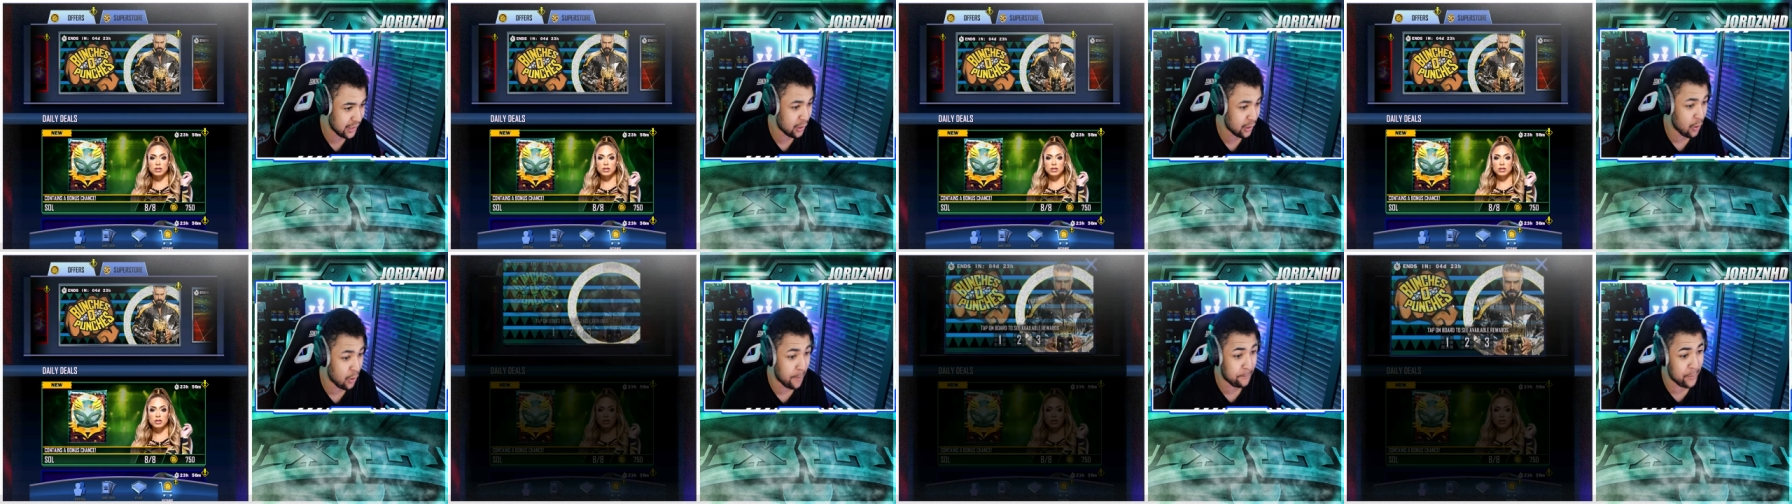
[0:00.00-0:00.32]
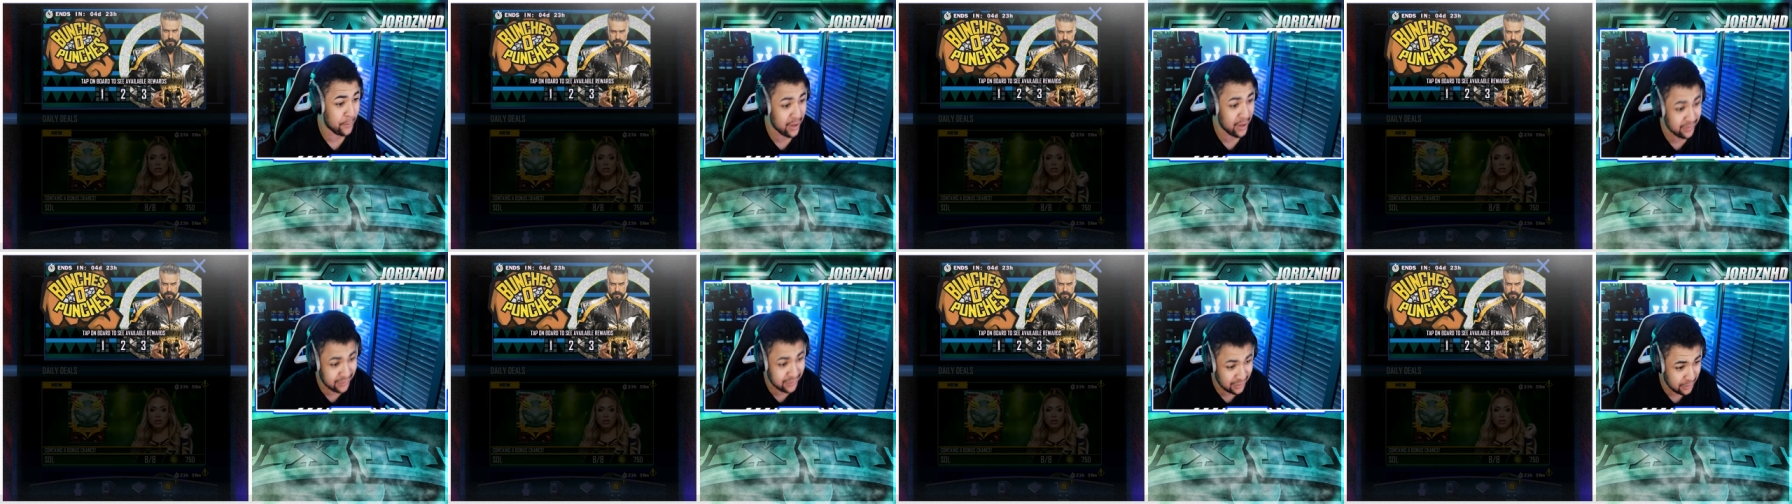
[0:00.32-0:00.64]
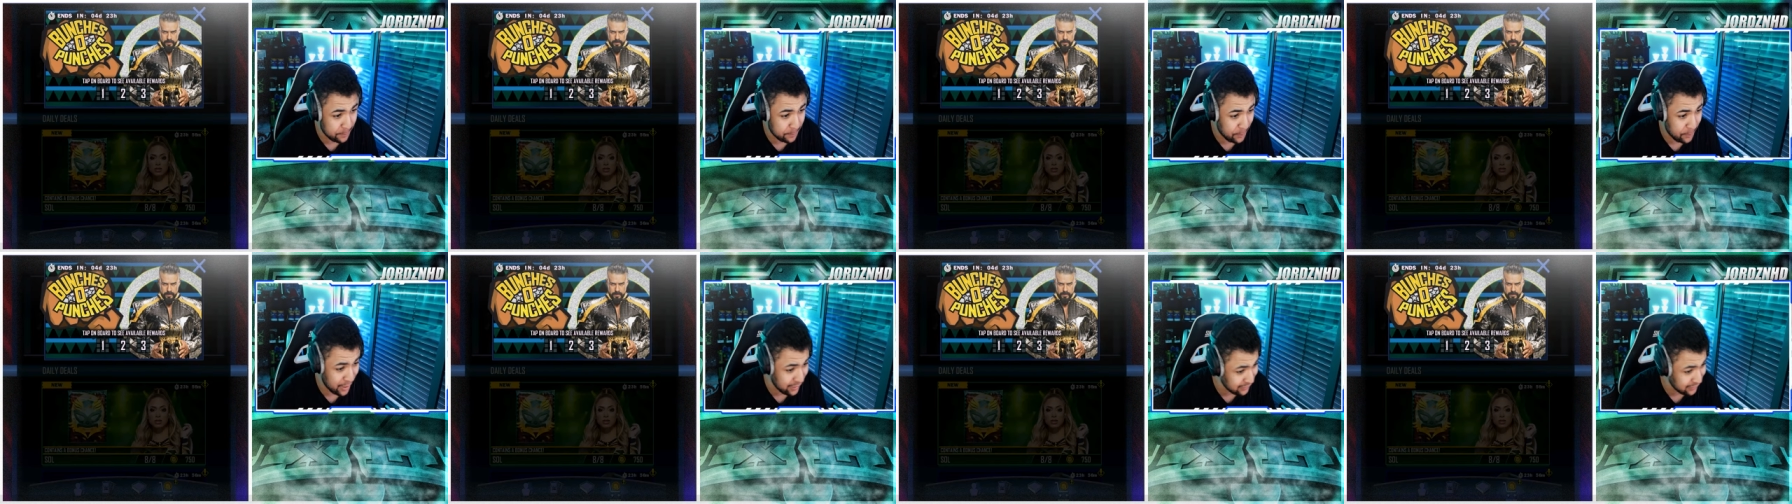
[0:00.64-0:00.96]
You got bunches
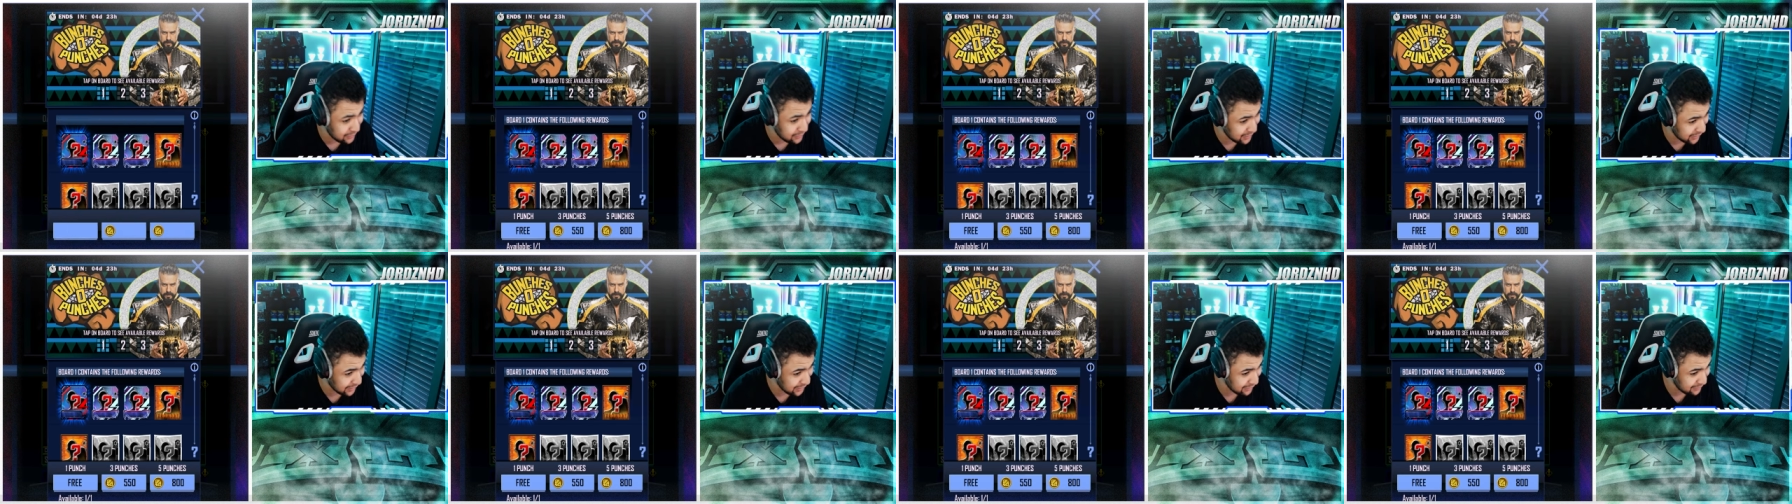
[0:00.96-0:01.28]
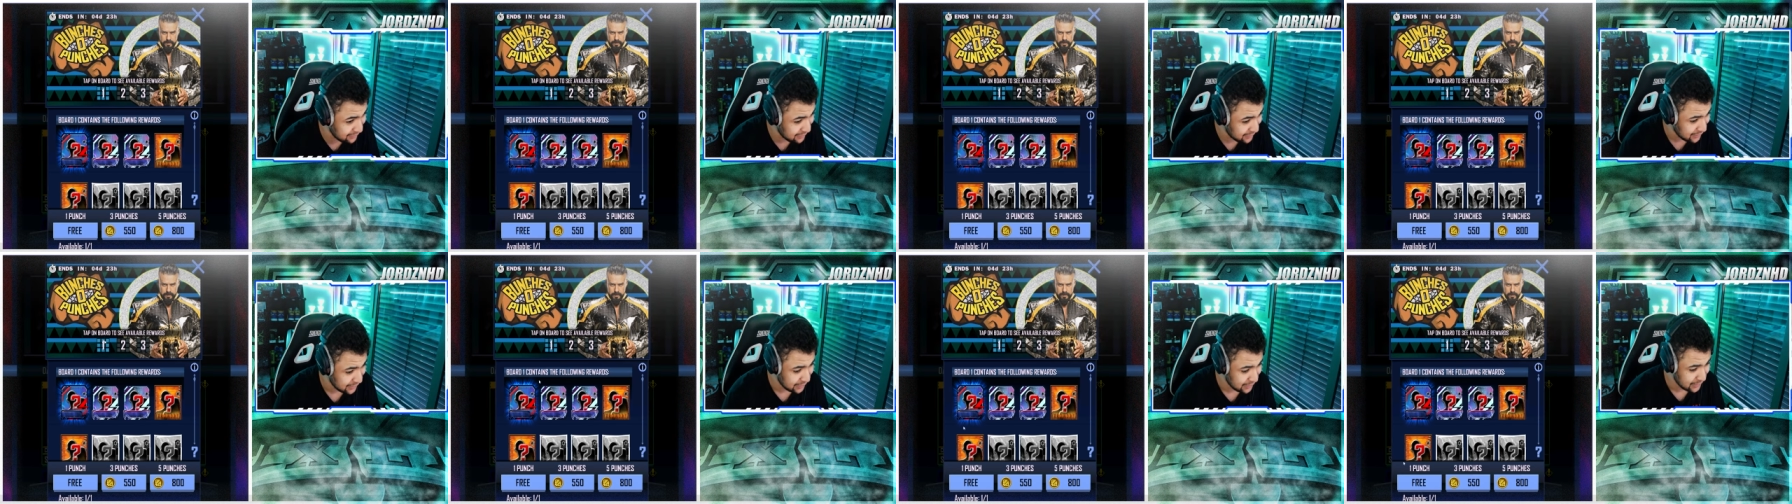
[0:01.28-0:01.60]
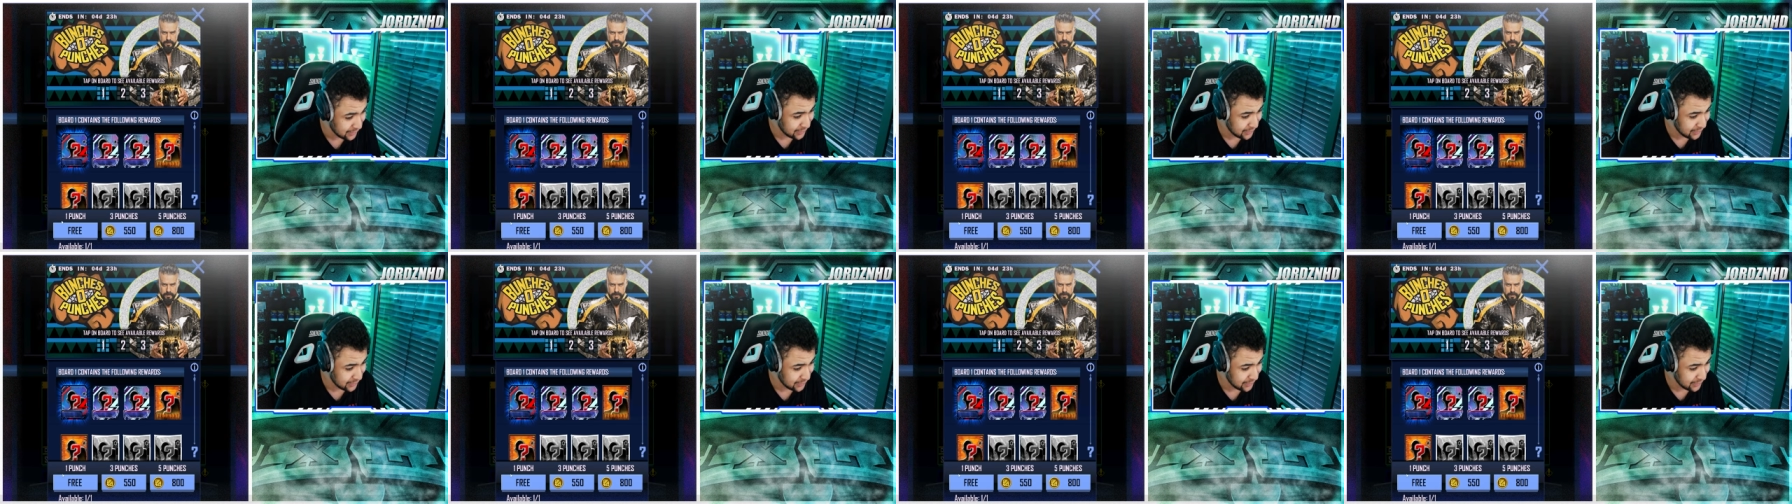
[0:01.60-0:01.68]
of punches,